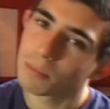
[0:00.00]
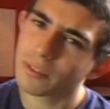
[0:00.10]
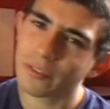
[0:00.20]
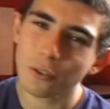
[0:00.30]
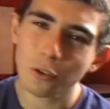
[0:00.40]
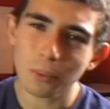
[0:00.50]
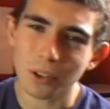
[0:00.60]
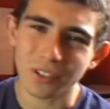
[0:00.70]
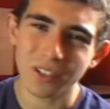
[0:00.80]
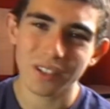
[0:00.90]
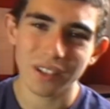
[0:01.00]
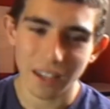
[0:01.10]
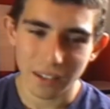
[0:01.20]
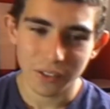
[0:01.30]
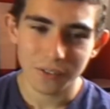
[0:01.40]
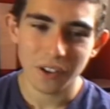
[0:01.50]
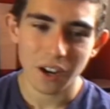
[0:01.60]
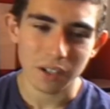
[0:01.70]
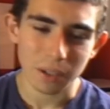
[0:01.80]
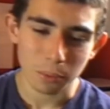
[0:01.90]
performance is
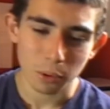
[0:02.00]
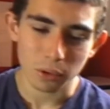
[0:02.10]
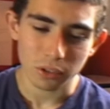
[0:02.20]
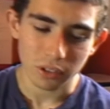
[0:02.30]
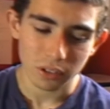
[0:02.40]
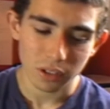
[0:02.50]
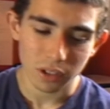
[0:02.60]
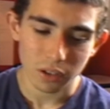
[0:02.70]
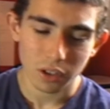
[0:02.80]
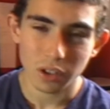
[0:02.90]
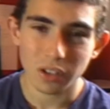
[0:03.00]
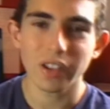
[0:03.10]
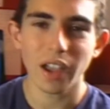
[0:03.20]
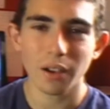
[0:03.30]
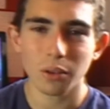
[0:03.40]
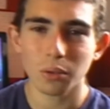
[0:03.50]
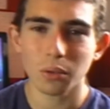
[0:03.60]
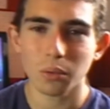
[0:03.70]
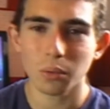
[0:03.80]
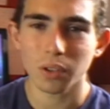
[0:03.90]
very important. You know, you can
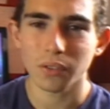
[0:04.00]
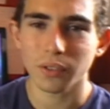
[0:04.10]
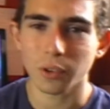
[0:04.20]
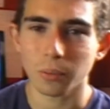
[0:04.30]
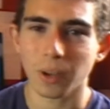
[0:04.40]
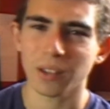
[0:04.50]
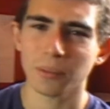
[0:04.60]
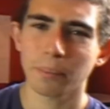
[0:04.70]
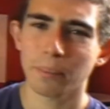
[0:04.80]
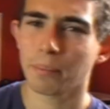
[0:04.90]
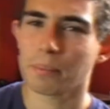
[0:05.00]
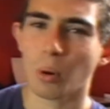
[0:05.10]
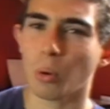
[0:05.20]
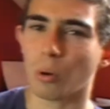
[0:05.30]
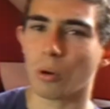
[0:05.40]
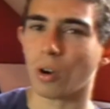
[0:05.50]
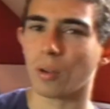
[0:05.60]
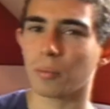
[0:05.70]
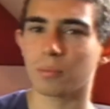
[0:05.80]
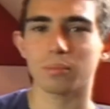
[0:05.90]
tell when a film has
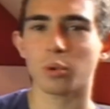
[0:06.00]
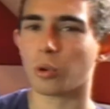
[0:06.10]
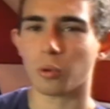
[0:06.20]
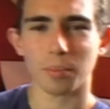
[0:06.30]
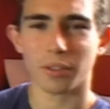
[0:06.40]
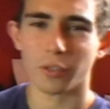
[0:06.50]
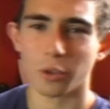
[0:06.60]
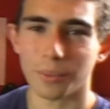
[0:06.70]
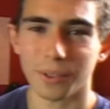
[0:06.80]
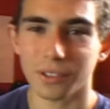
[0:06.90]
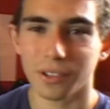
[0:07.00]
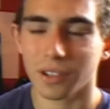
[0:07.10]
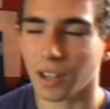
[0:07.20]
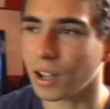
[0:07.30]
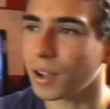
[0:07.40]
poor performance,